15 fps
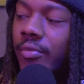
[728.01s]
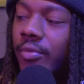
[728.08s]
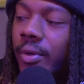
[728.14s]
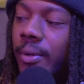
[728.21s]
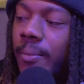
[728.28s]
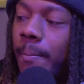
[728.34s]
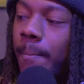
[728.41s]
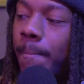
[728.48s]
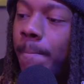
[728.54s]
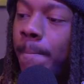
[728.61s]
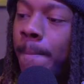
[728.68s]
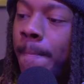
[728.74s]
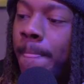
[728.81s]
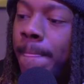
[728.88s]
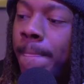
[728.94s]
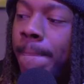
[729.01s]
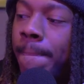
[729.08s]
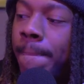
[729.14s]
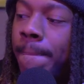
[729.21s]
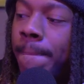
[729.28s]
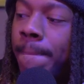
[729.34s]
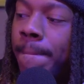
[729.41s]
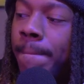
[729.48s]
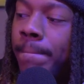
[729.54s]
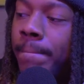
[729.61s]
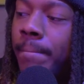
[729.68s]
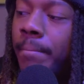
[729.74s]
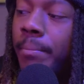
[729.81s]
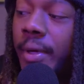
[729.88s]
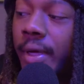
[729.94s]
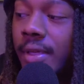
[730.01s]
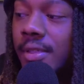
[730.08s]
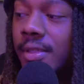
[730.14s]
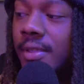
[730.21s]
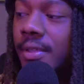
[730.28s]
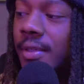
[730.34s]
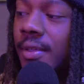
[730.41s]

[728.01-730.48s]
frame. But